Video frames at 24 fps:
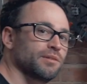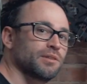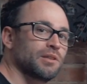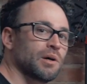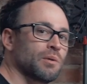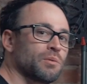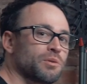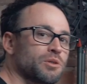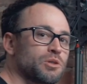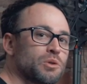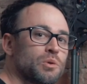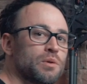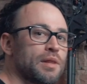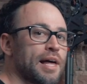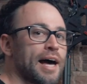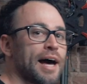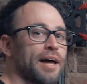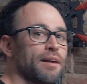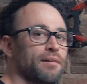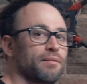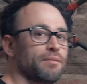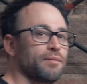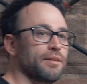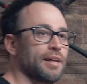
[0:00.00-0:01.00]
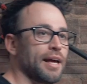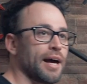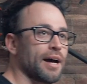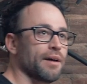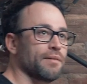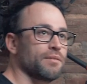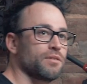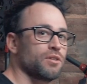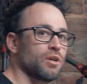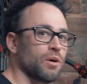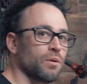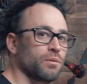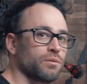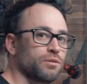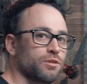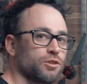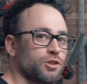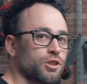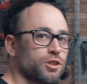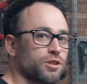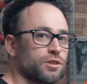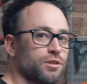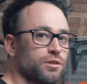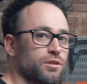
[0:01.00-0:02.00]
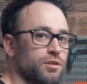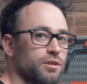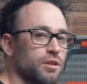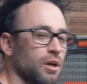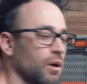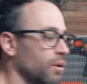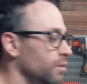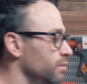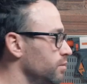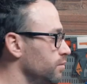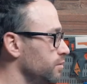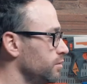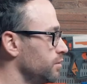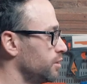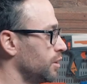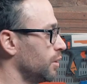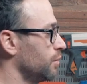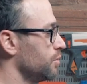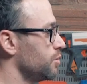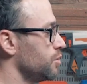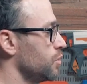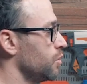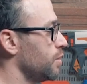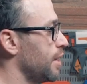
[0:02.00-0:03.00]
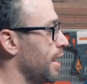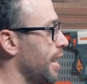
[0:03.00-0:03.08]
don't do that. Yeah, don't do